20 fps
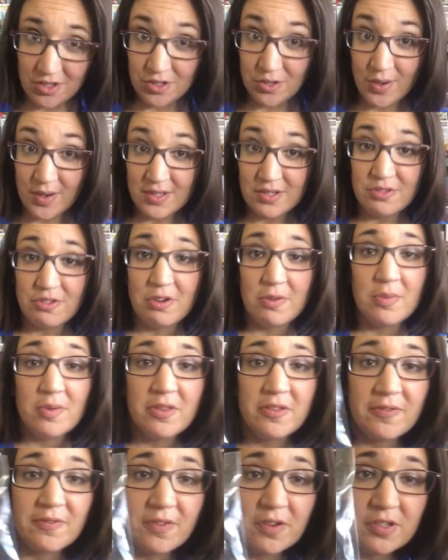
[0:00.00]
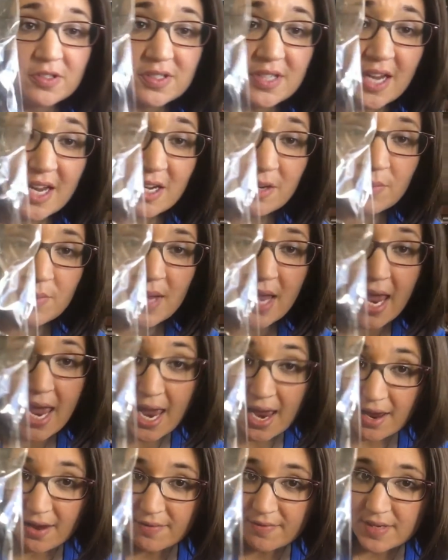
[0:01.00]
So as normal, the first item we
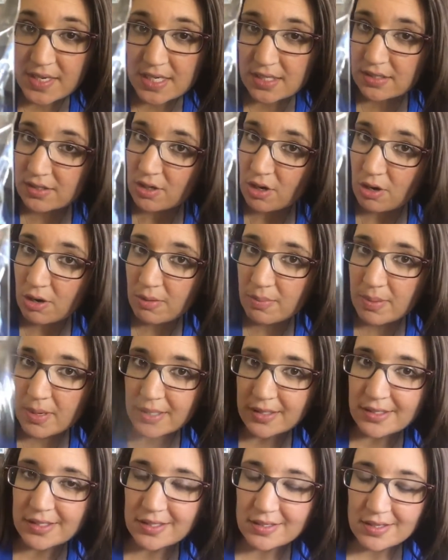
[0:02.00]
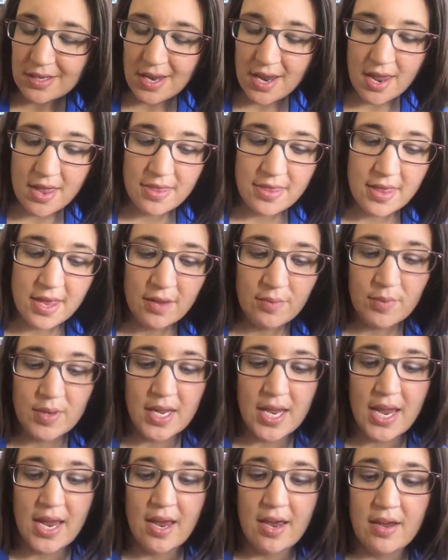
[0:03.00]
have is our button, and then
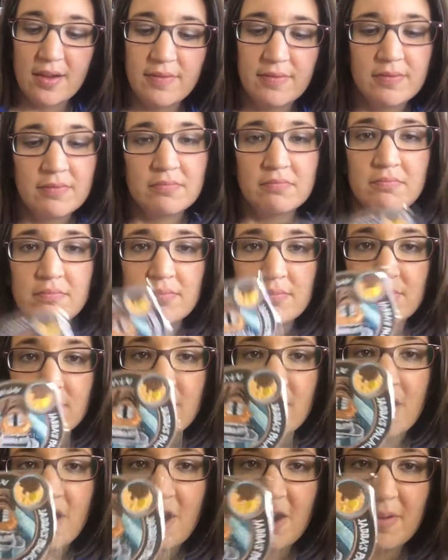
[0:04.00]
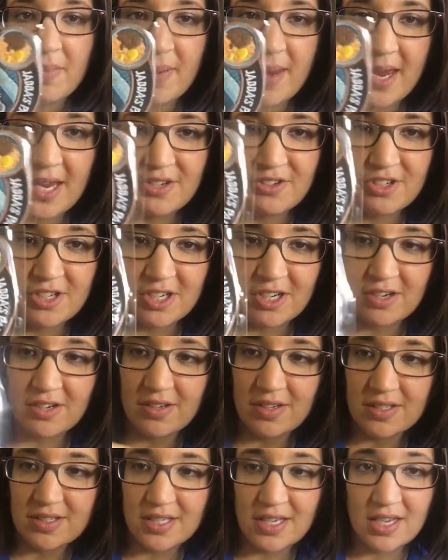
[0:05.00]
we have our pouch
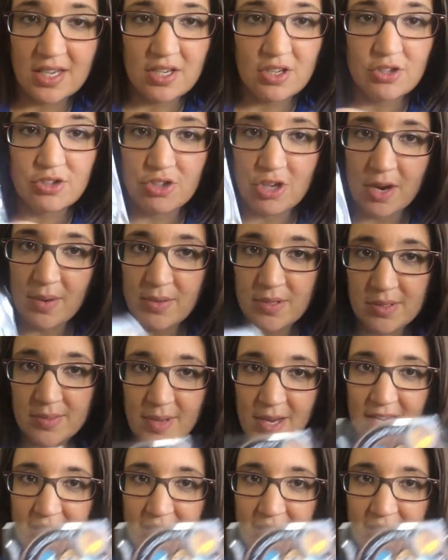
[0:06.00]
here saying Jawa's